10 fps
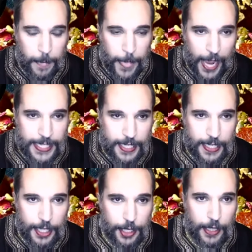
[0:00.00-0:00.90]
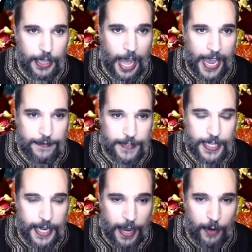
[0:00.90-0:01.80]
I did a little live
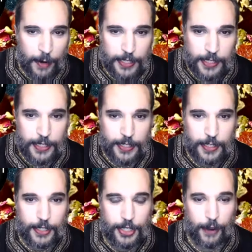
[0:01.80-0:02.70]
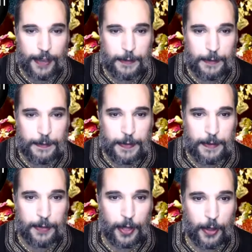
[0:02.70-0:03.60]
today where I was just showing
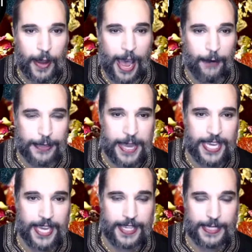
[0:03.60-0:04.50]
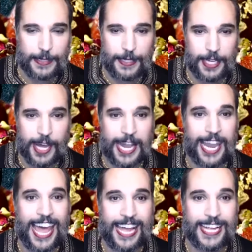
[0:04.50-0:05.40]
people how I was making this
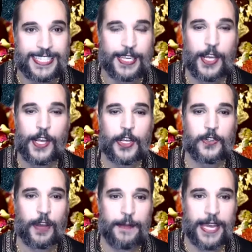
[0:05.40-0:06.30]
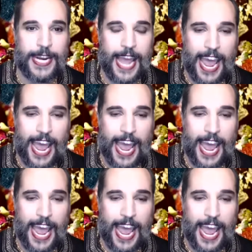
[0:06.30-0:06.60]
galette. So I made an